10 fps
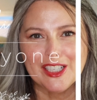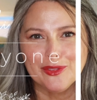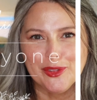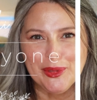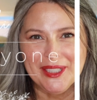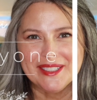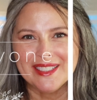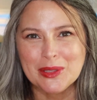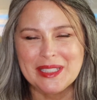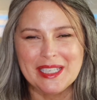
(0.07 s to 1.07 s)
everyone,
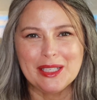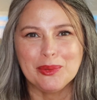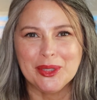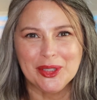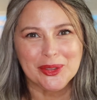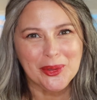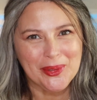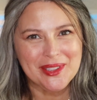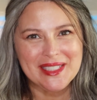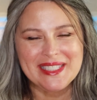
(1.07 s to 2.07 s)
today we are
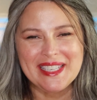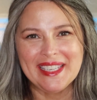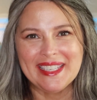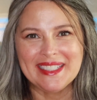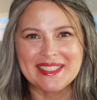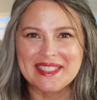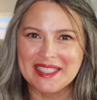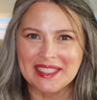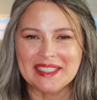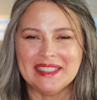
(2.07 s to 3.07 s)
going to take a
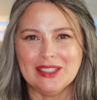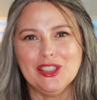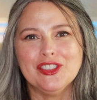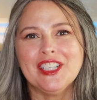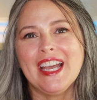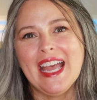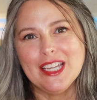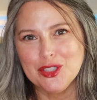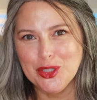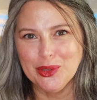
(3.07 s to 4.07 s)
second look
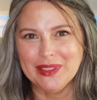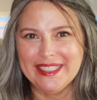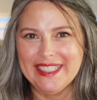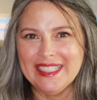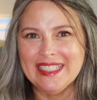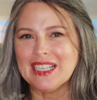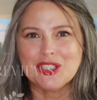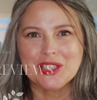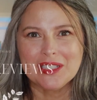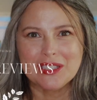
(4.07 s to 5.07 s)
at Nuuly. I
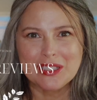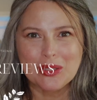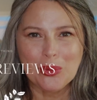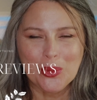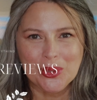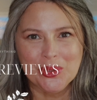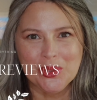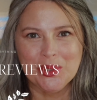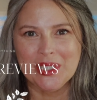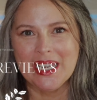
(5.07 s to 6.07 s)
just
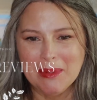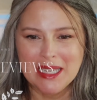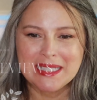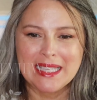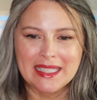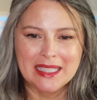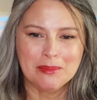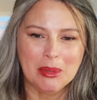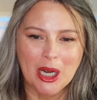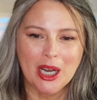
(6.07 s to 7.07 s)
ordered my
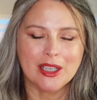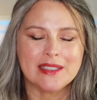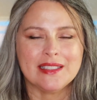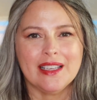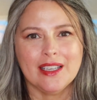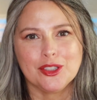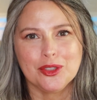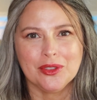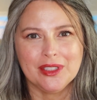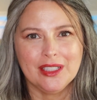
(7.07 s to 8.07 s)
second box
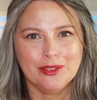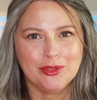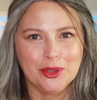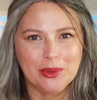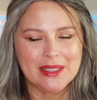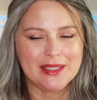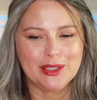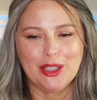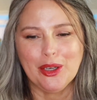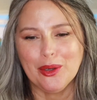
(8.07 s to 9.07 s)
actually a few weeks
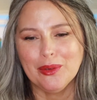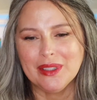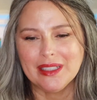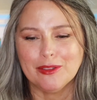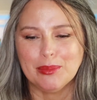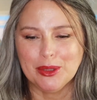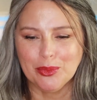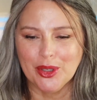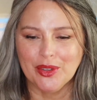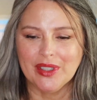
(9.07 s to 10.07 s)
ago and I've been
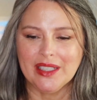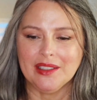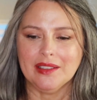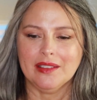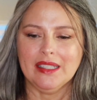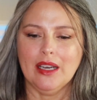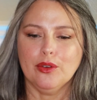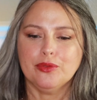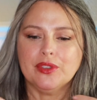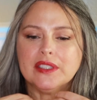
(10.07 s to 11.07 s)
wearing the
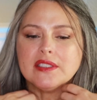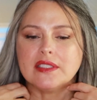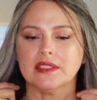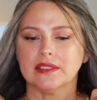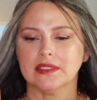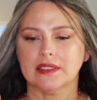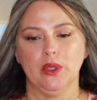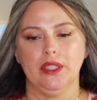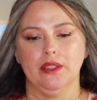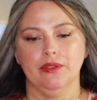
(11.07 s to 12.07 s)
outfits. This is
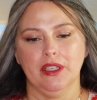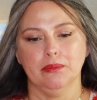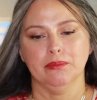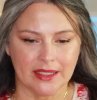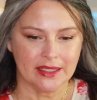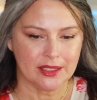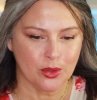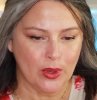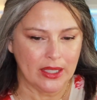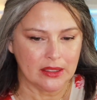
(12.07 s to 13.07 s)
one of them. It is
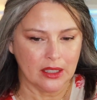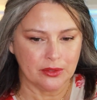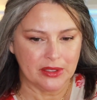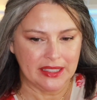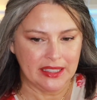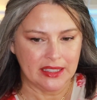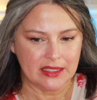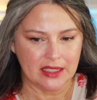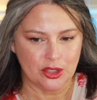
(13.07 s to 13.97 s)
quite lovely. It's a